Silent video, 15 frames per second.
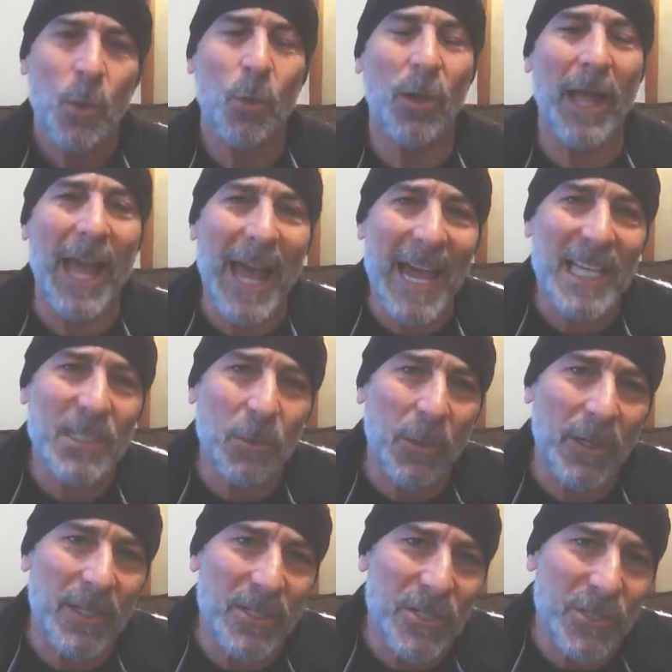Well, as
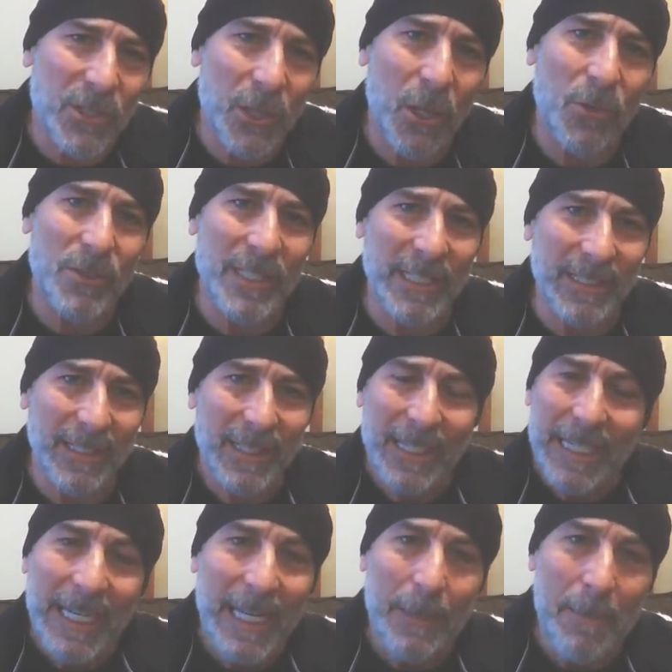we're disclosing
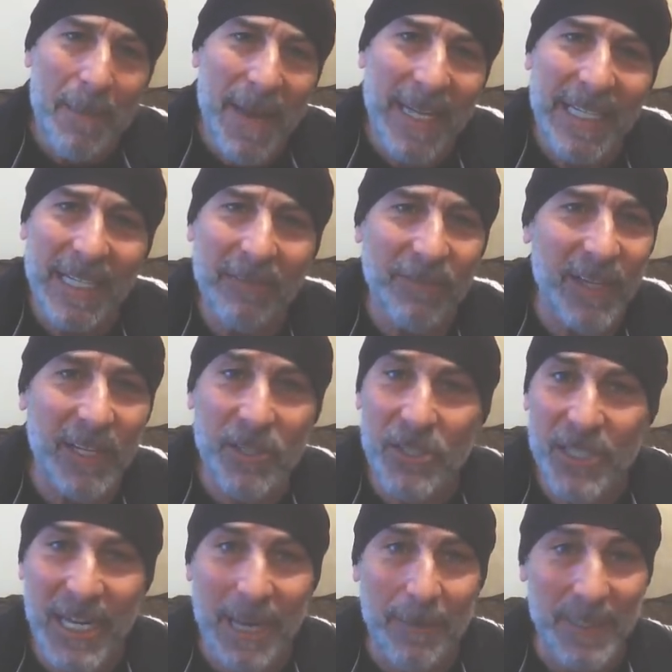in many of their
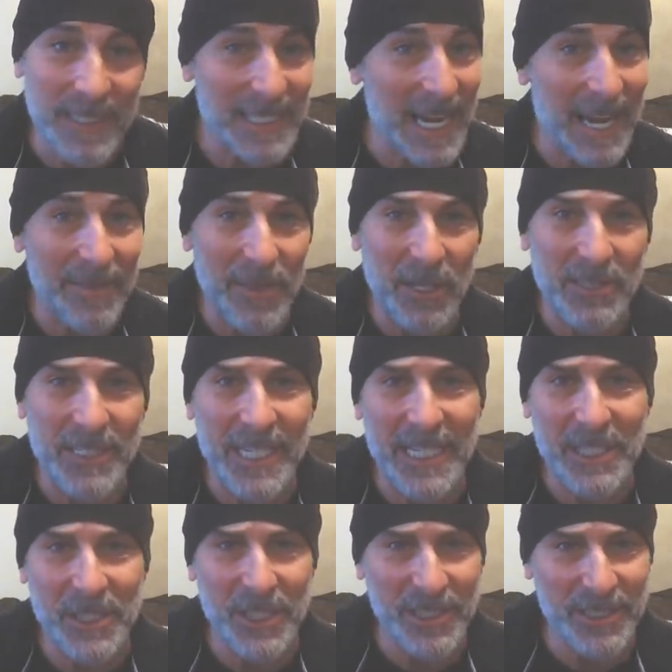statements and their
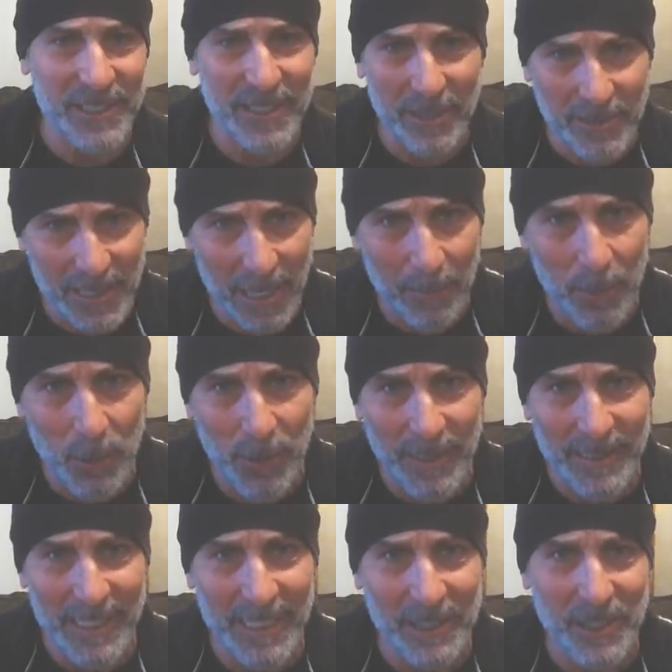teachings, their Talmudic
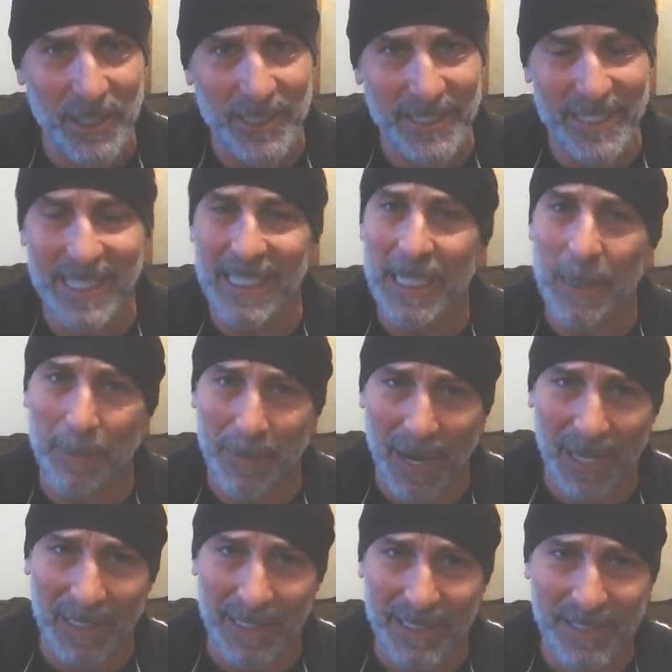teachings, the
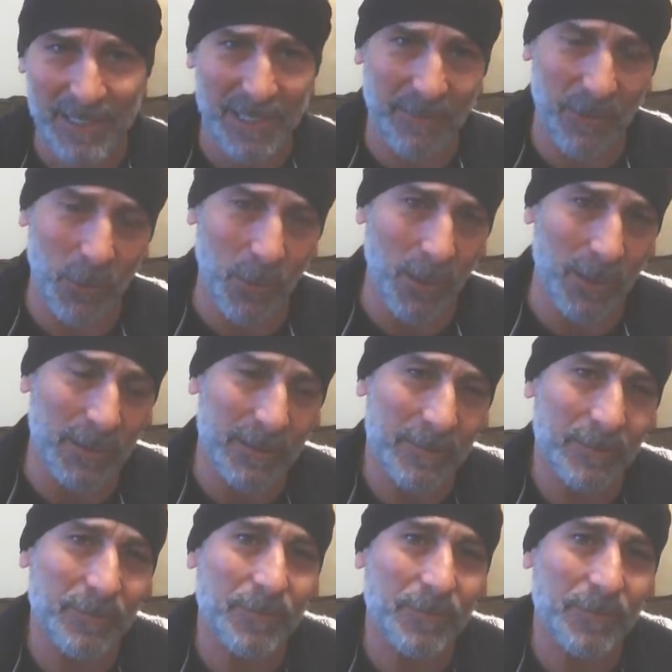Kabbalists of the world,